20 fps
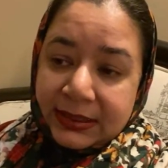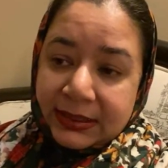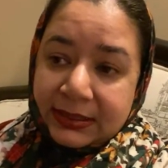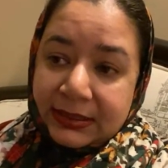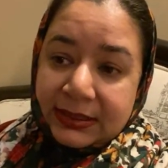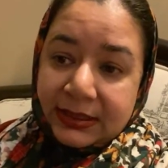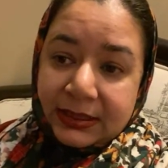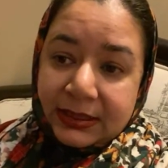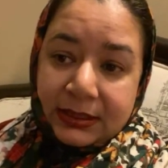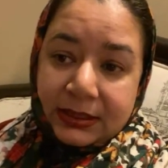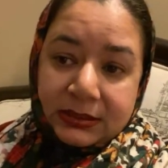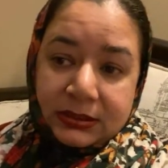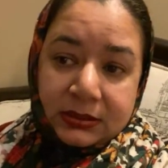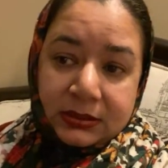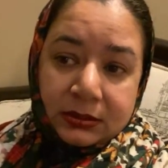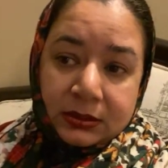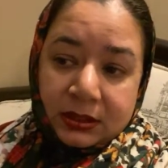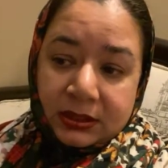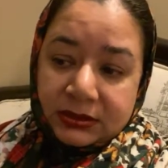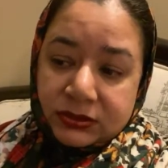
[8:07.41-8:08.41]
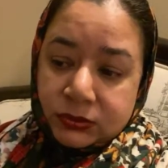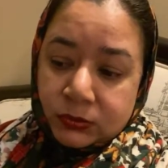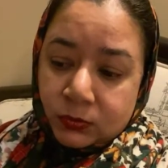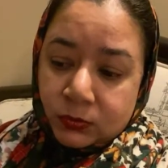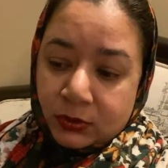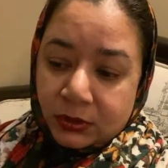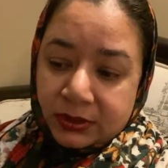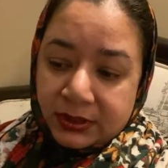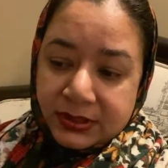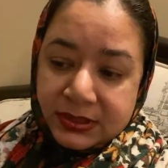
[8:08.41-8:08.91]
They did not
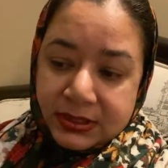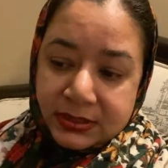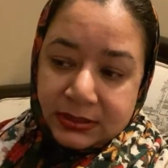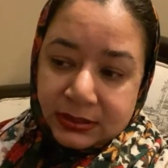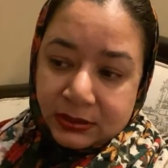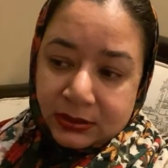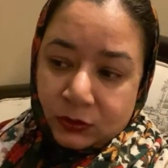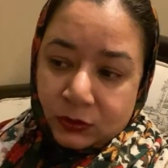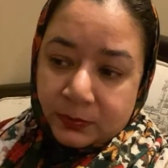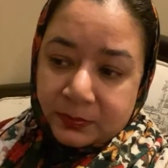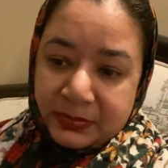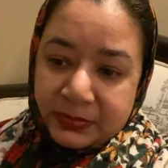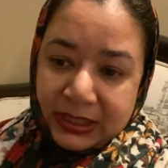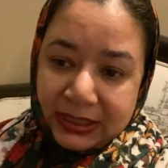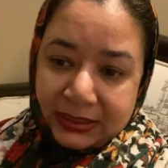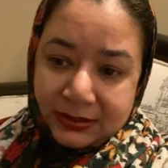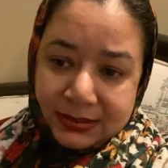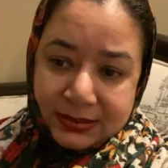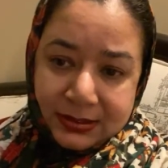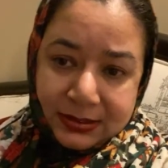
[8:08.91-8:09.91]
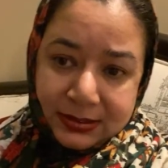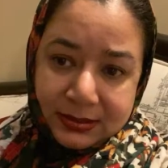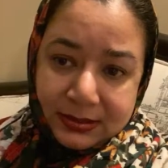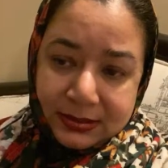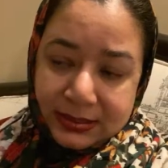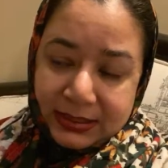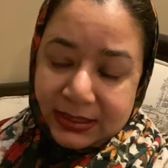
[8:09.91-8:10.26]
want the home balloting,